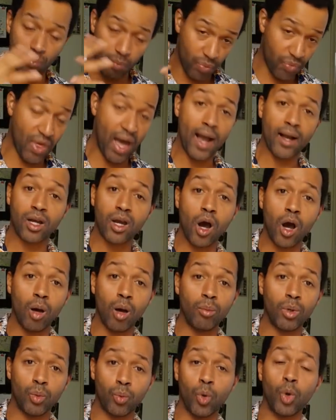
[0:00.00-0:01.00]
that
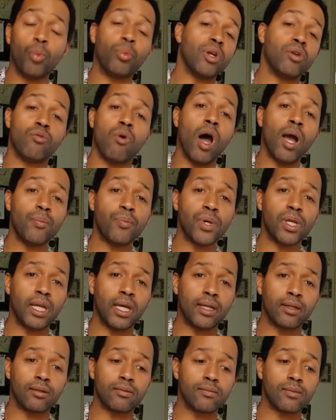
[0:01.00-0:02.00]
karma will be
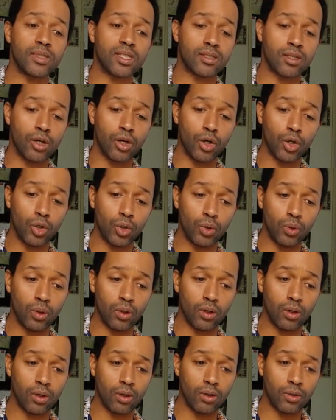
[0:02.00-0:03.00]
ripening. So
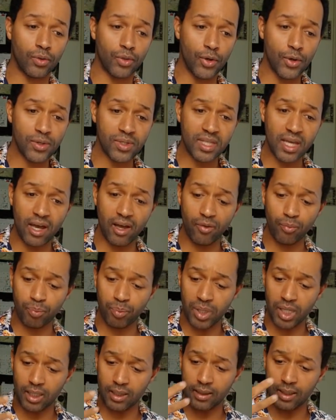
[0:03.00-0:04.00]
those that have
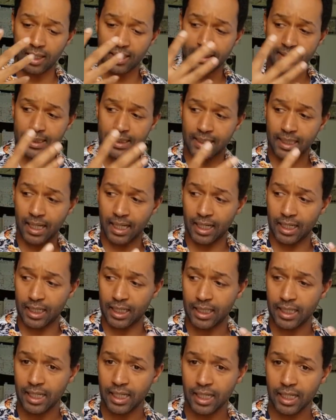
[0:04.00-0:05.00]
been, let's
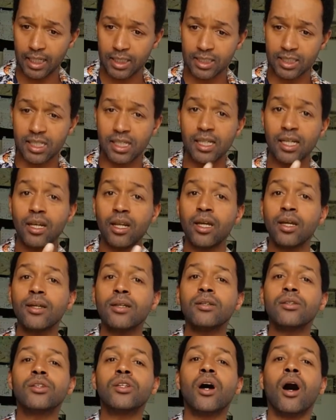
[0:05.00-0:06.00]
say, dealing
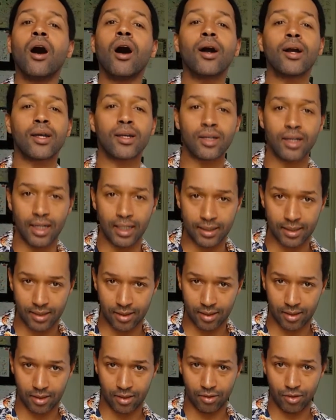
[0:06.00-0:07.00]
in
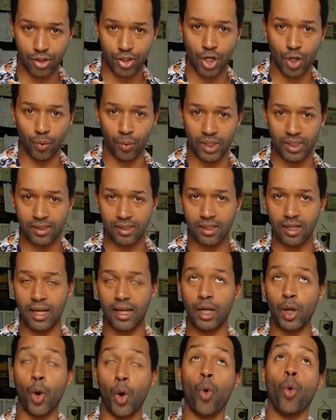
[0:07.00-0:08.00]
darkness, shall we
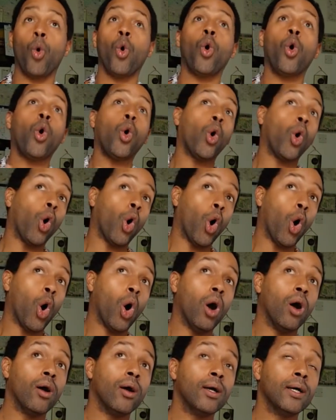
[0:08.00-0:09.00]
say, or